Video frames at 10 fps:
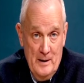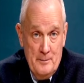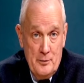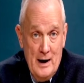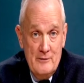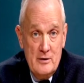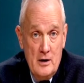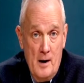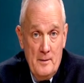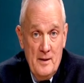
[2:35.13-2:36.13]
a private
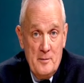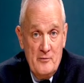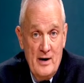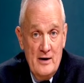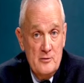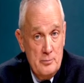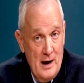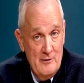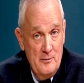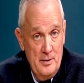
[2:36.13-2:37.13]
company that provides
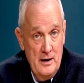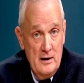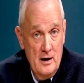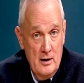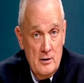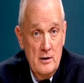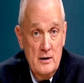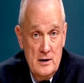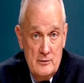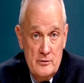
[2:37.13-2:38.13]
private pay
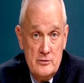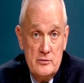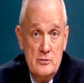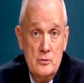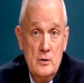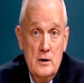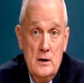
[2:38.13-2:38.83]
caregivers to